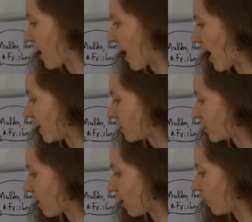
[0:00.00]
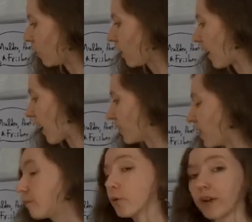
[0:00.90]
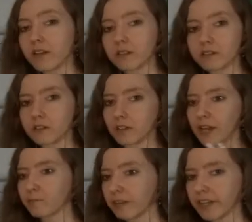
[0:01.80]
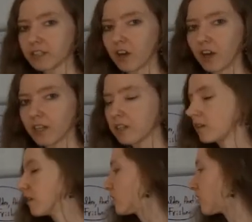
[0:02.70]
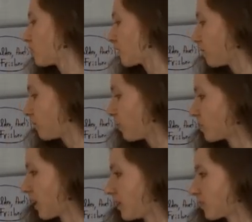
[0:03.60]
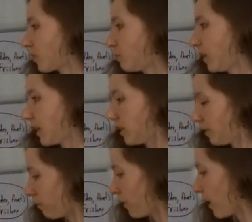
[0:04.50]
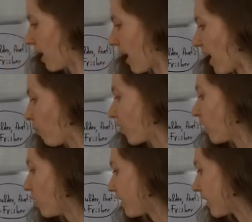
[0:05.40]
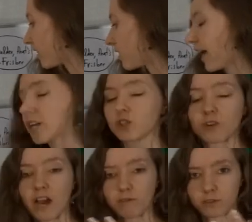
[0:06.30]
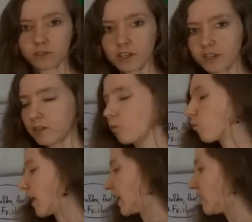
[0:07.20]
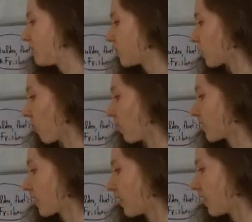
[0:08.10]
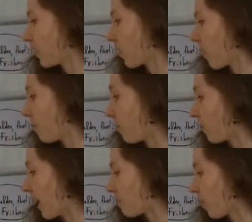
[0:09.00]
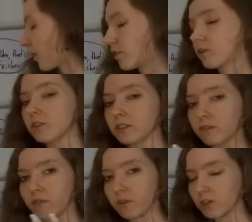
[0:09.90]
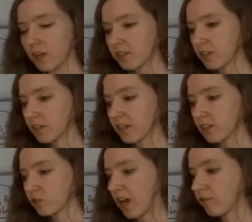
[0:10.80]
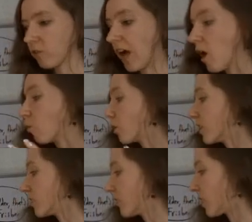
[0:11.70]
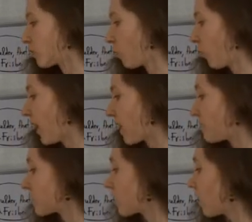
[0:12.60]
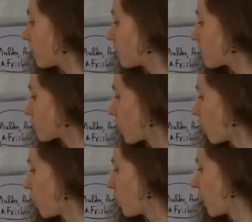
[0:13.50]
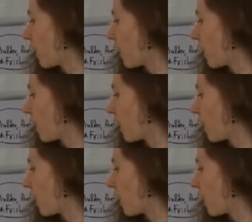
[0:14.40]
And so at that point the light blinks on, so some photons are emitted. And we know that light travels in waves, so the light particles, the photons, are going to travel outward in spherical waves. So